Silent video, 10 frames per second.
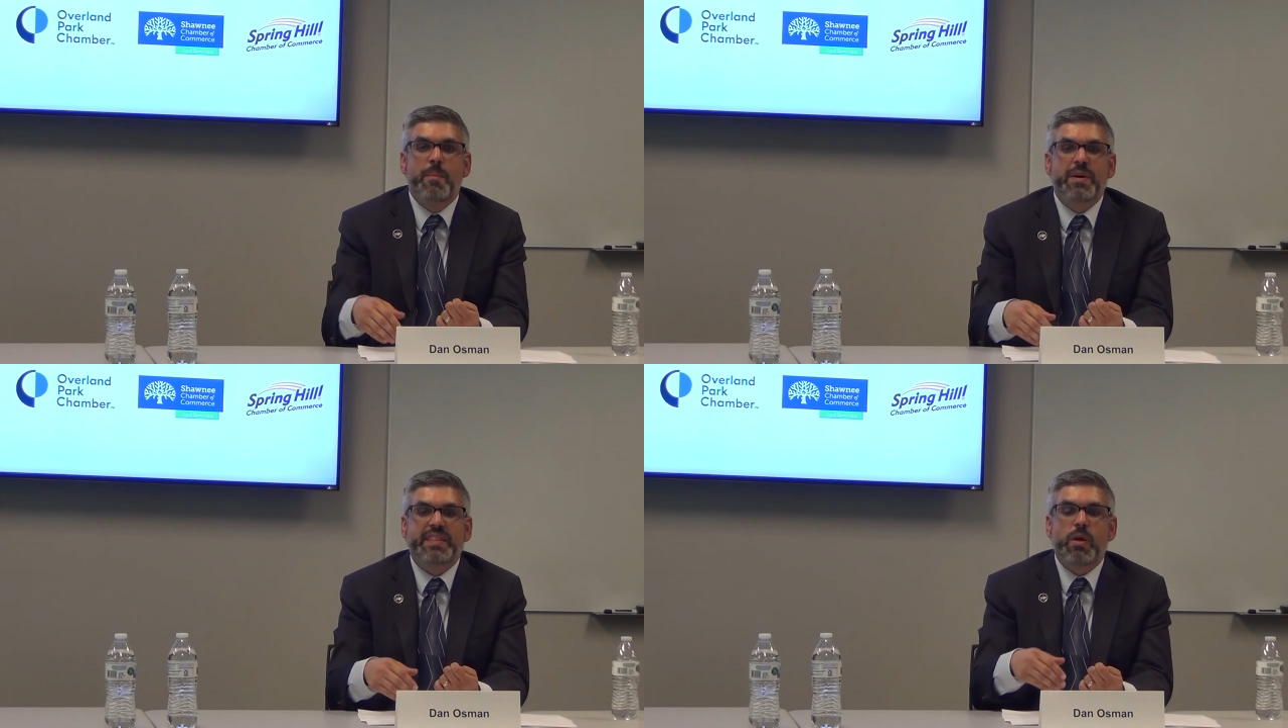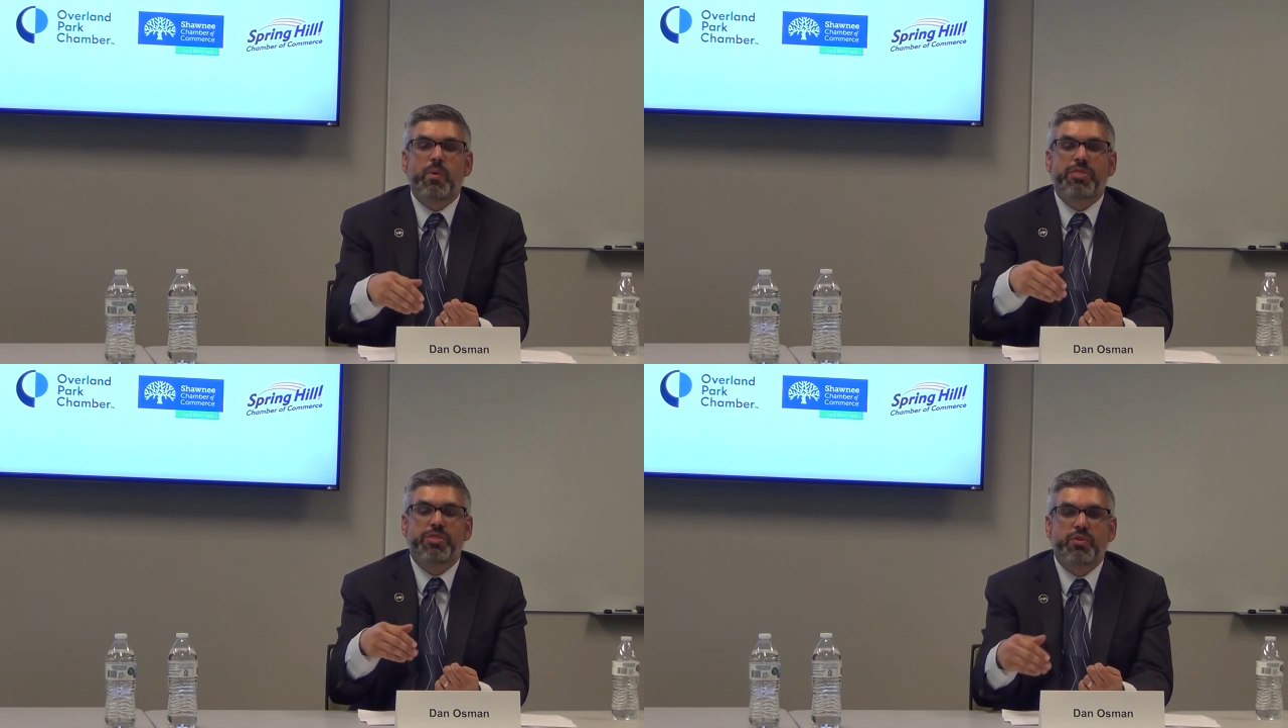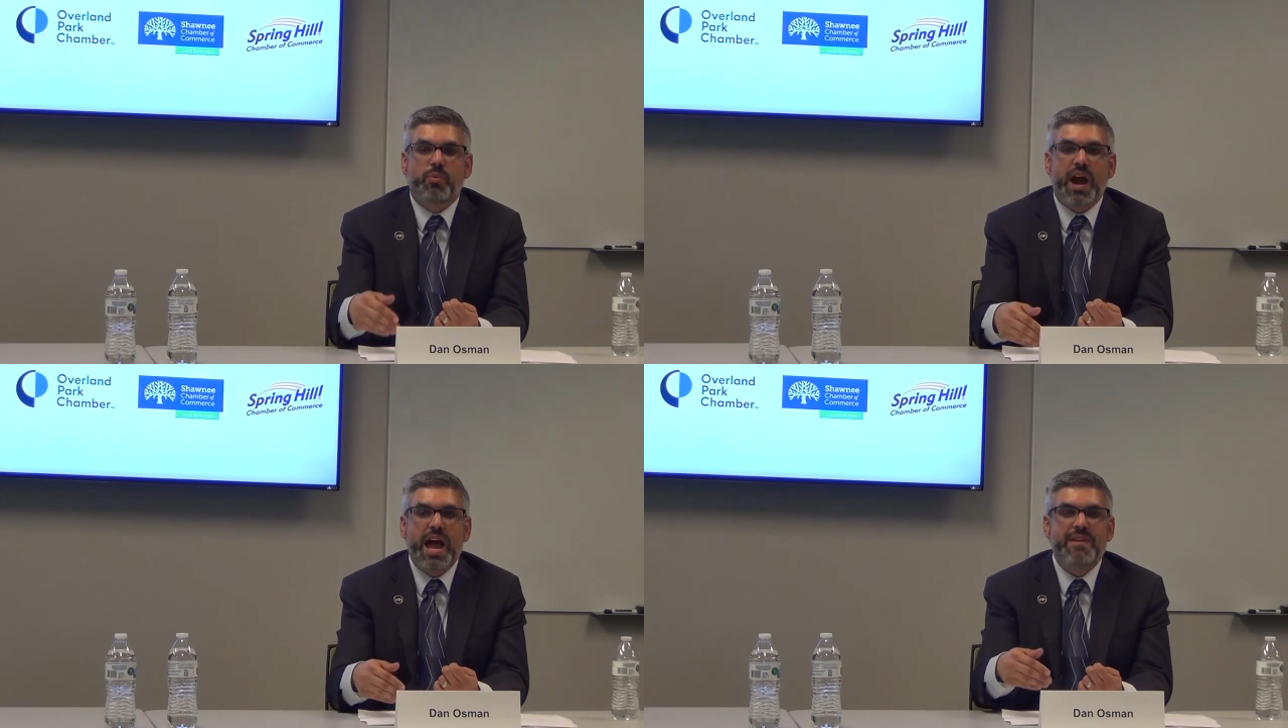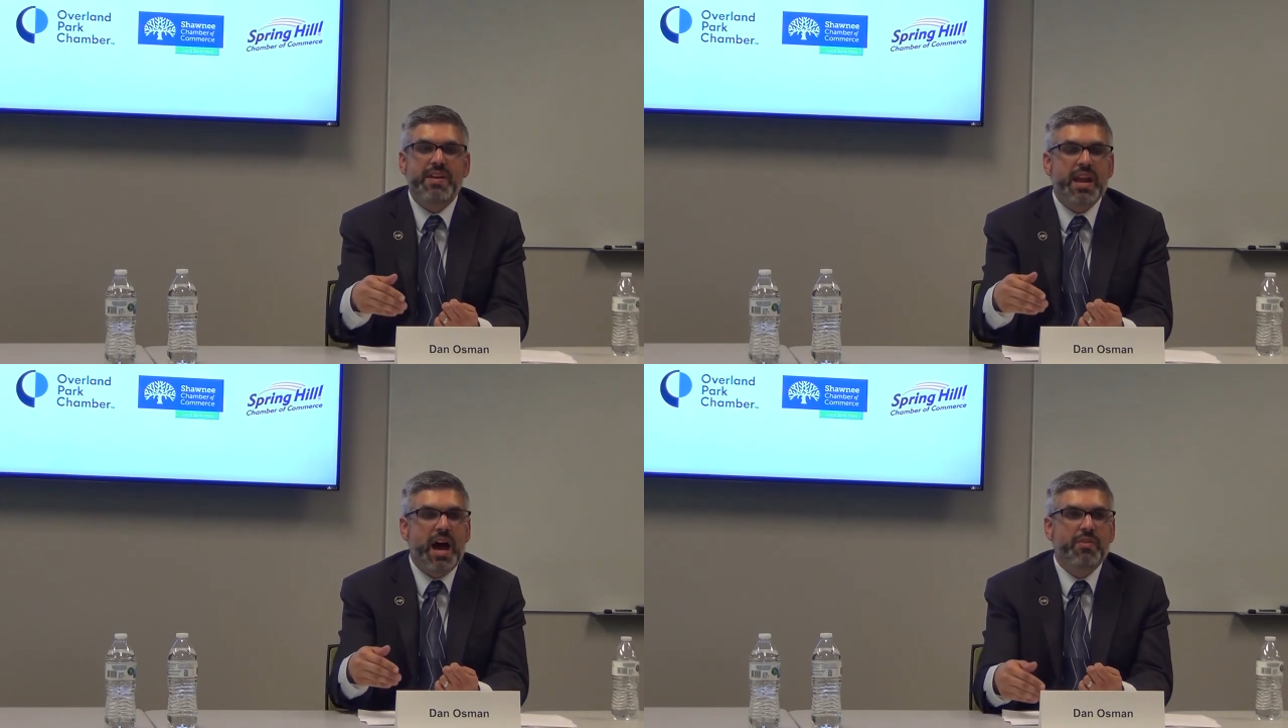but they will thrive
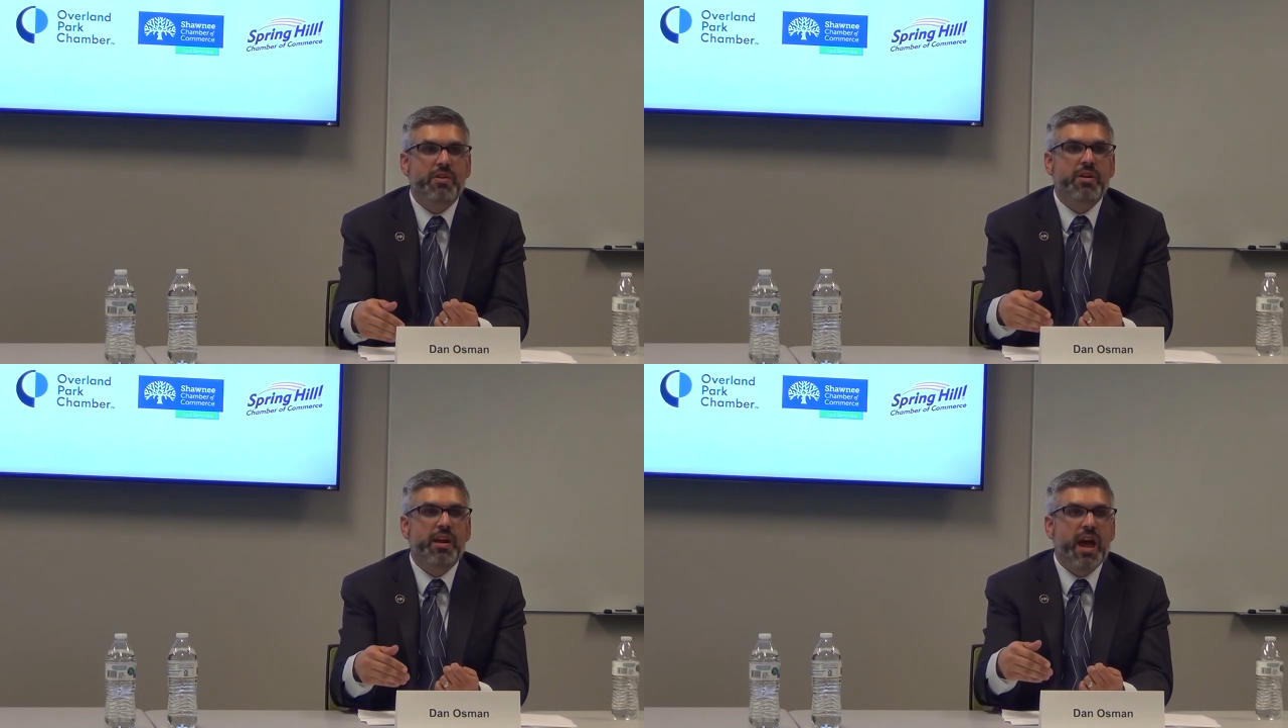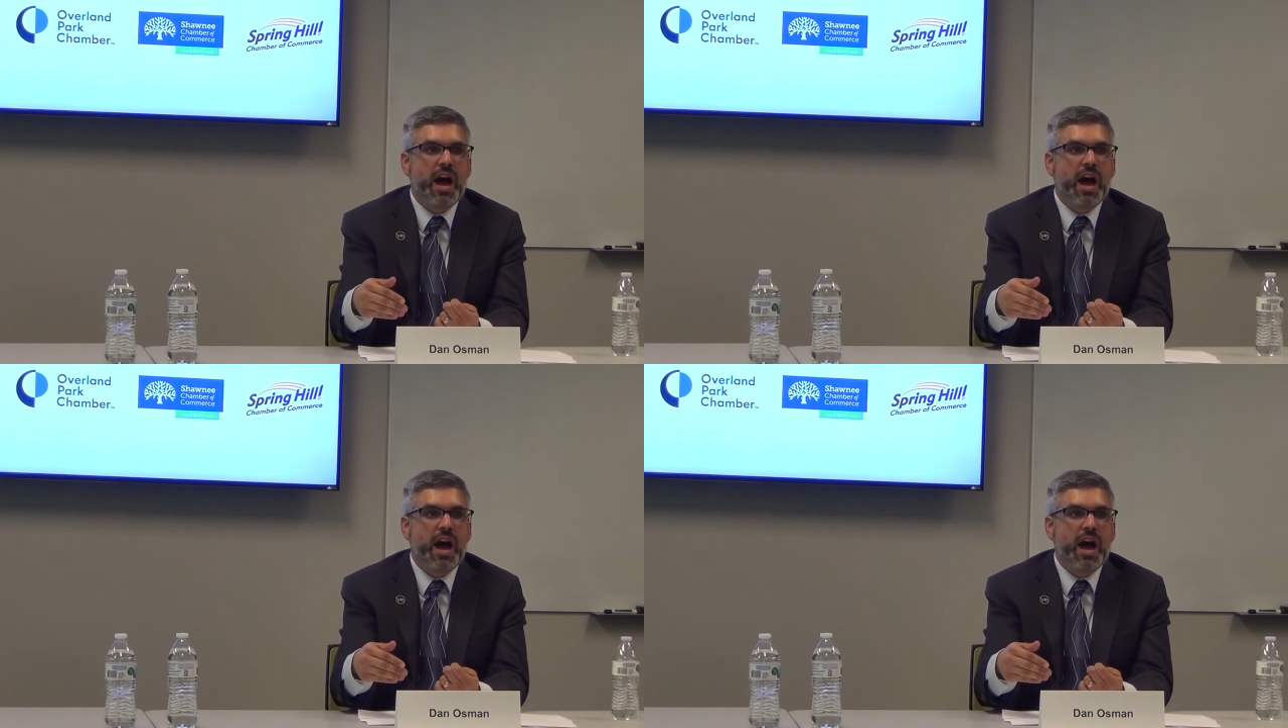in other